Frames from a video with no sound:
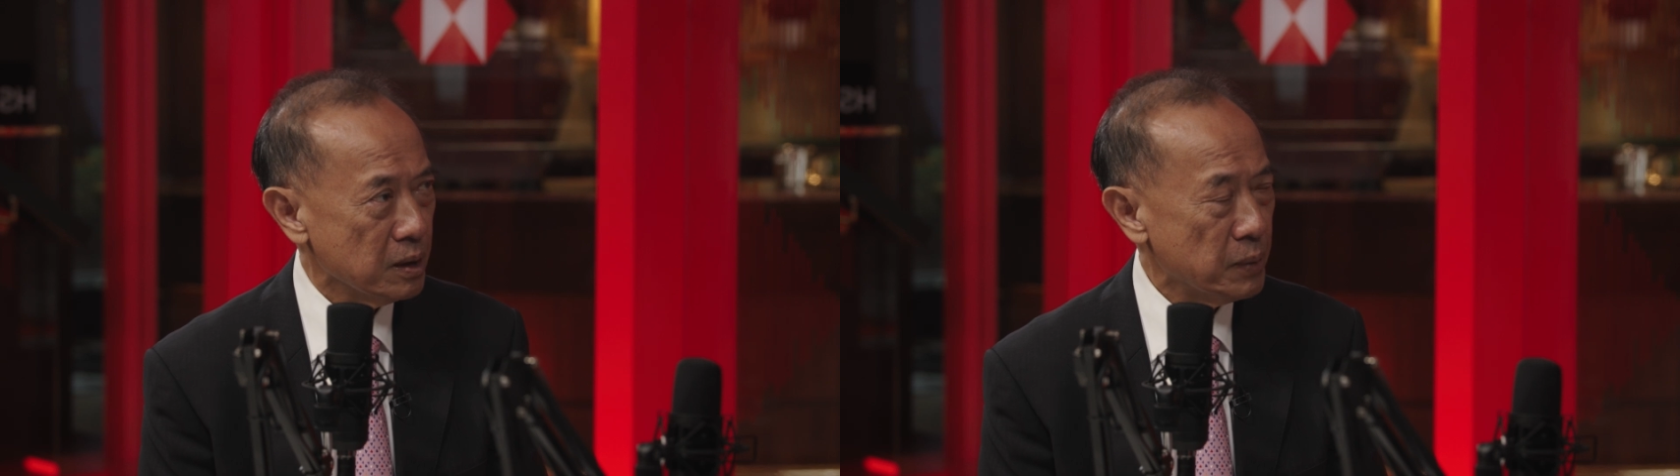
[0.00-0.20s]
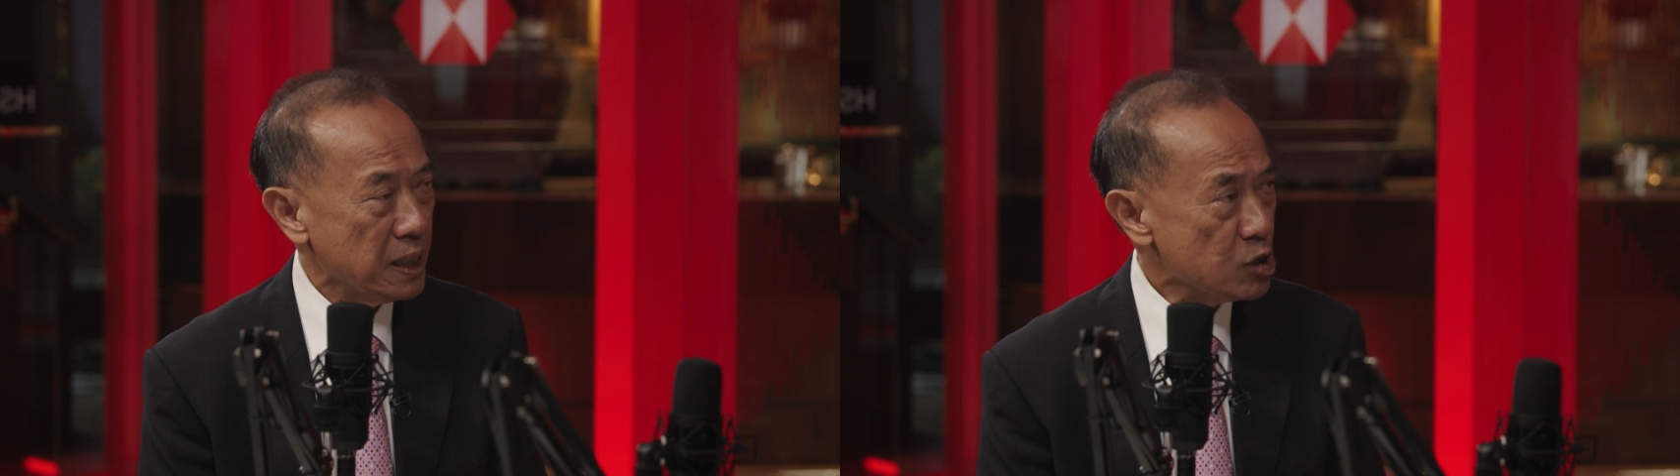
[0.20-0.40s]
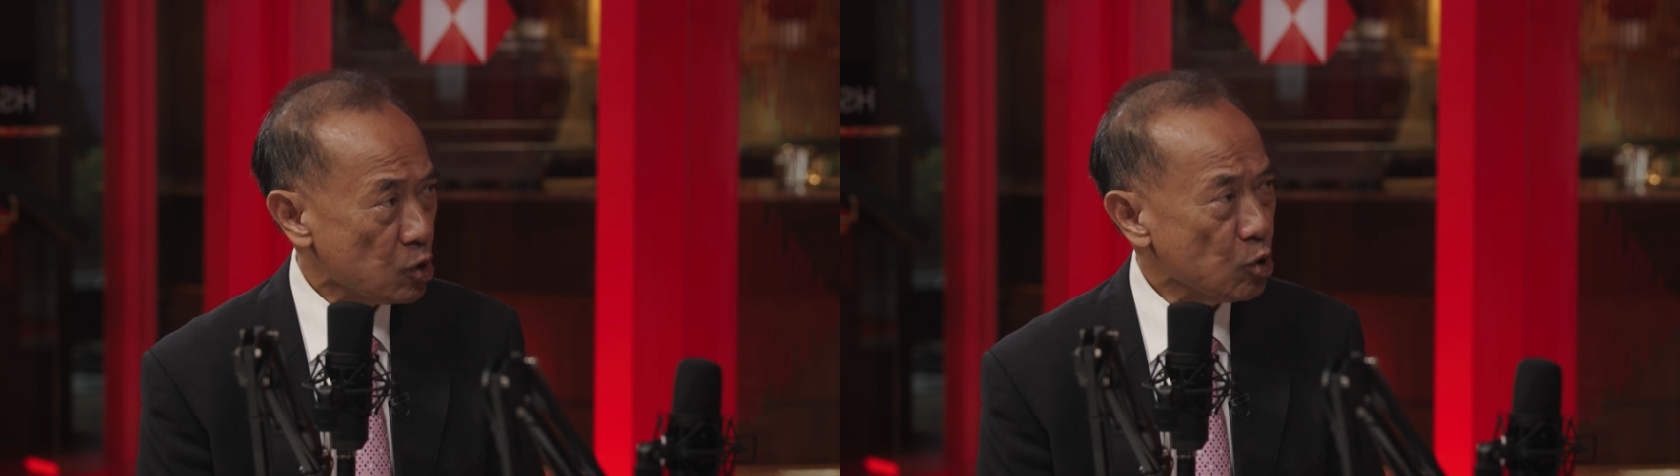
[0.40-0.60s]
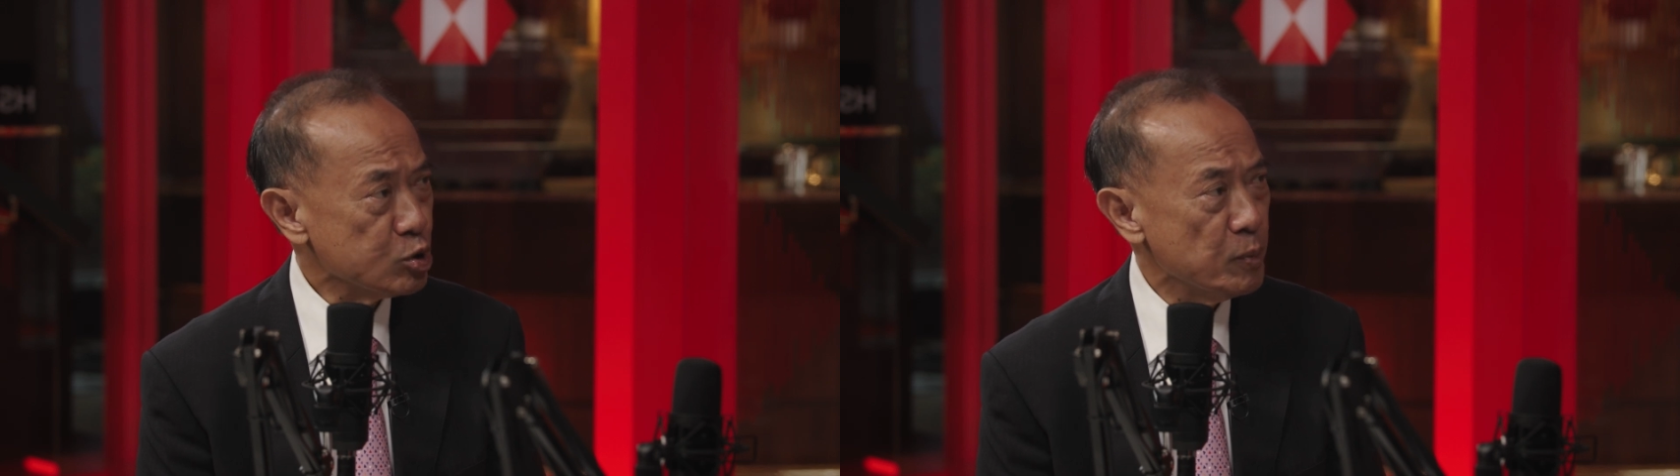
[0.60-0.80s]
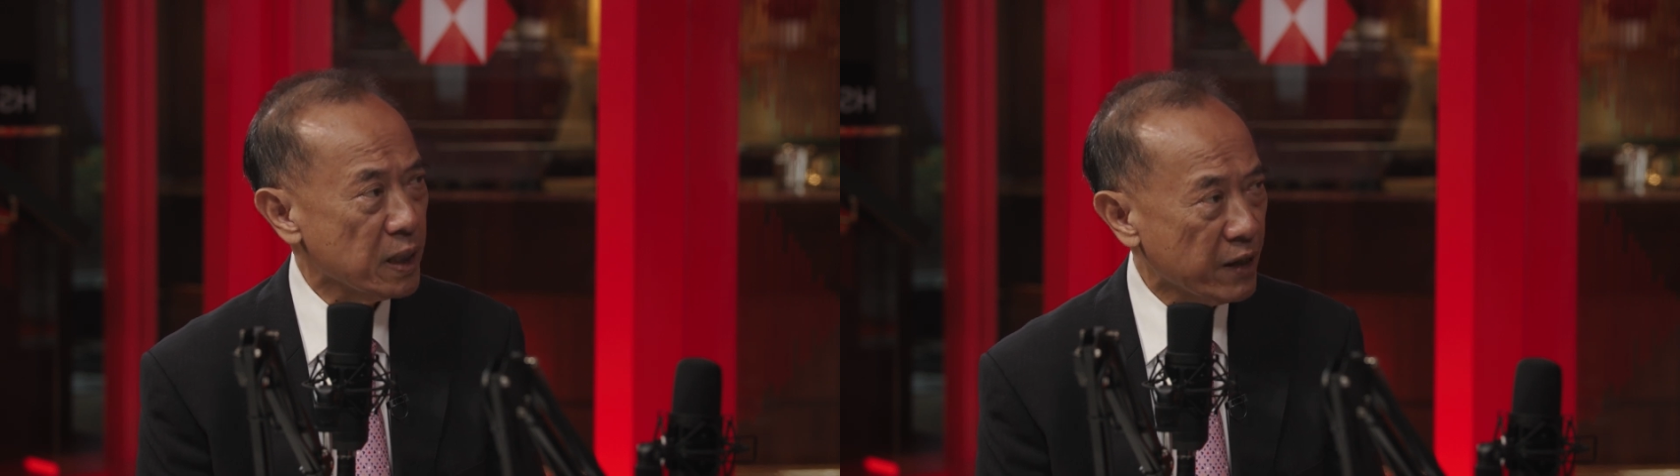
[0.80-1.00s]
but there should
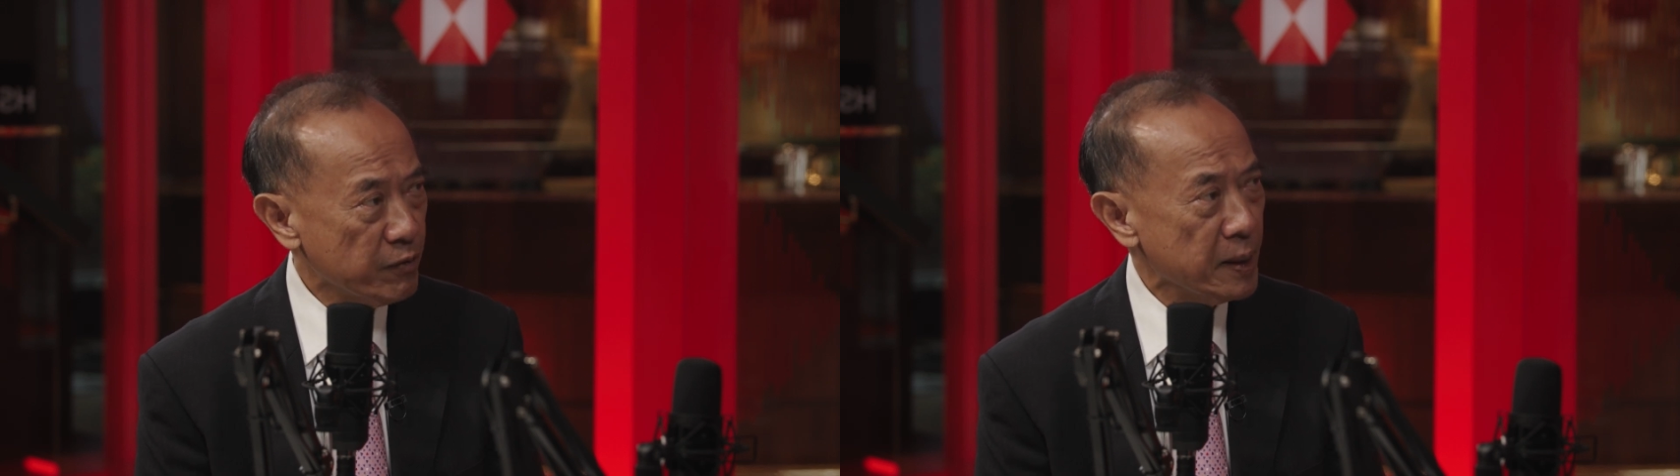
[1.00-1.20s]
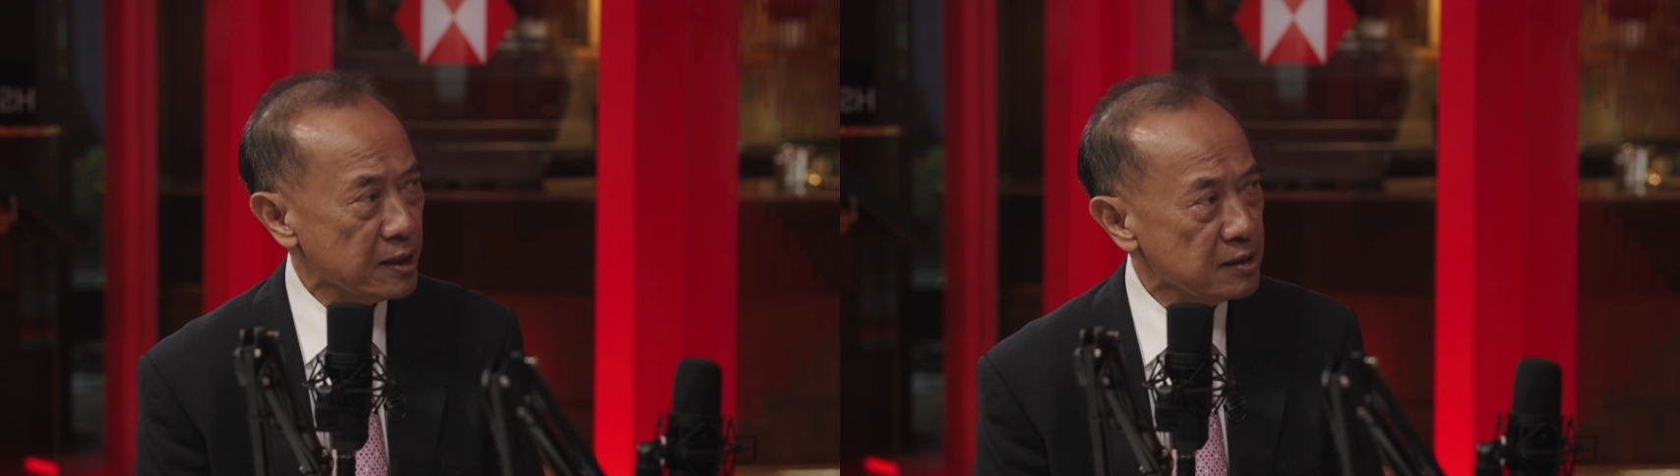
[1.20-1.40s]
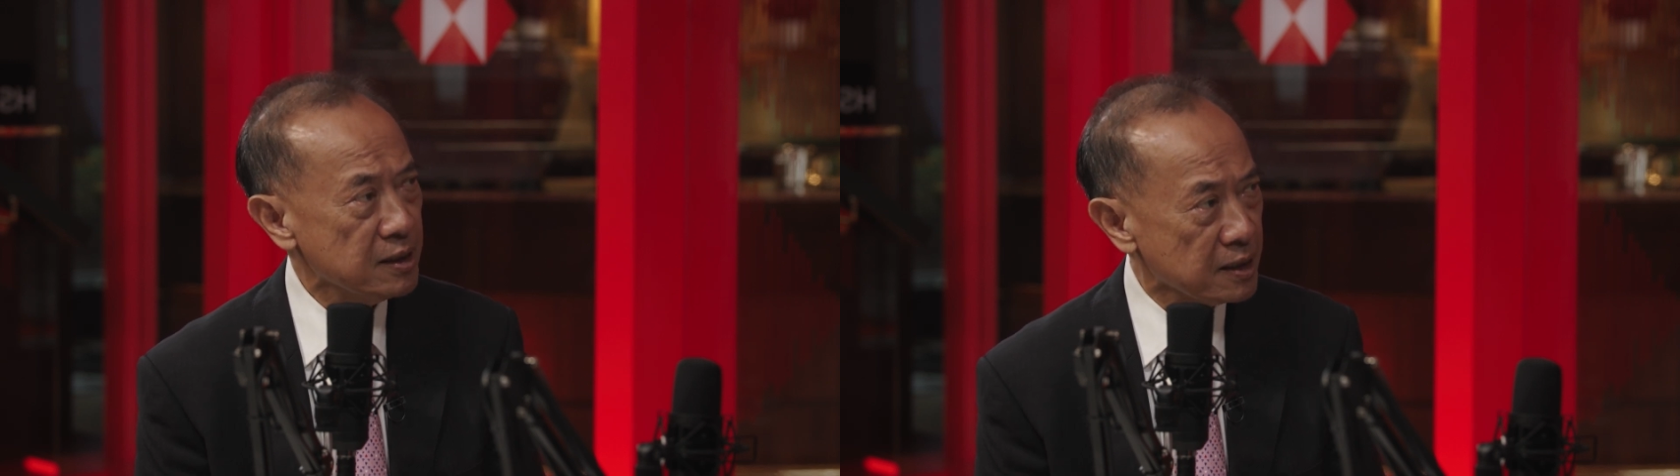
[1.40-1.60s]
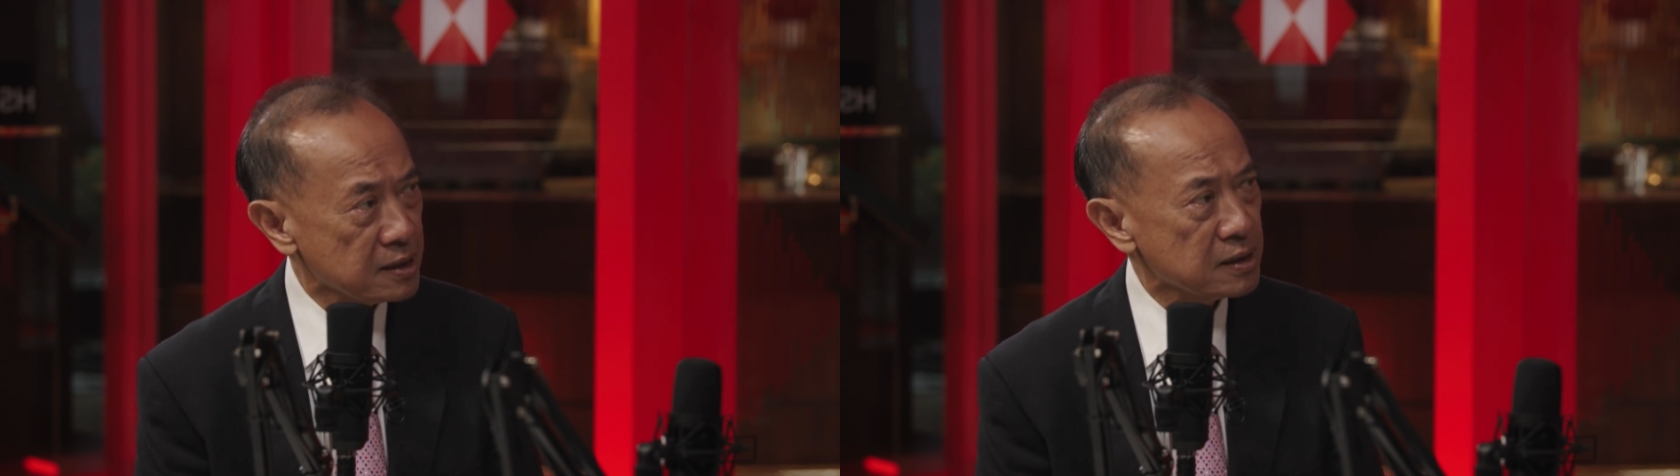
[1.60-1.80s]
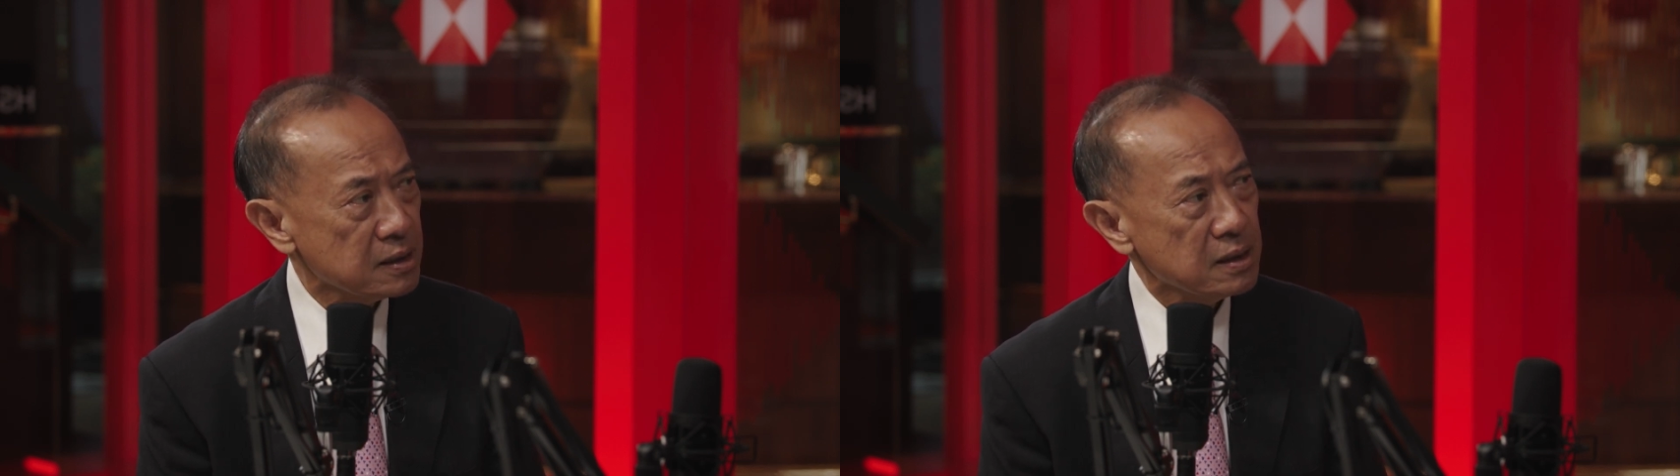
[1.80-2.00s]
also be governmental
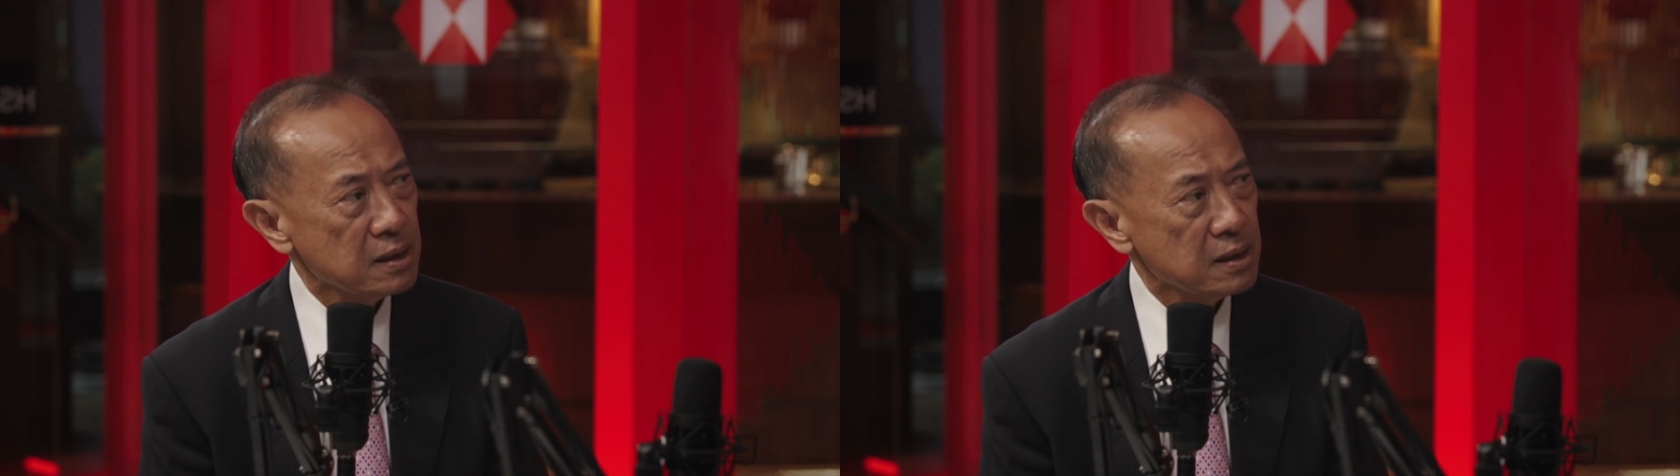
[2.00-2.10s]
links.